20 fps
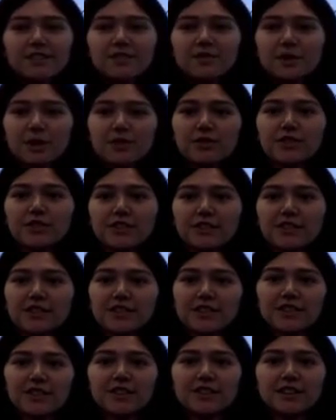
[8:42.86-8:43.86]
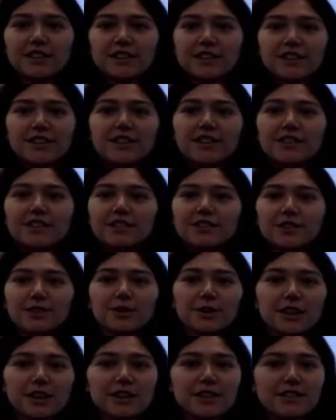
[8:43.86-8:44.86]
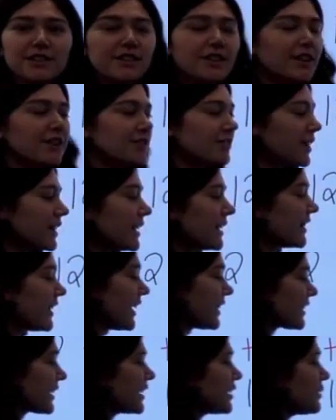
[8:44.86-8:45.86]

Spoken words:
12 is less than 13. So we're good, right? And that's going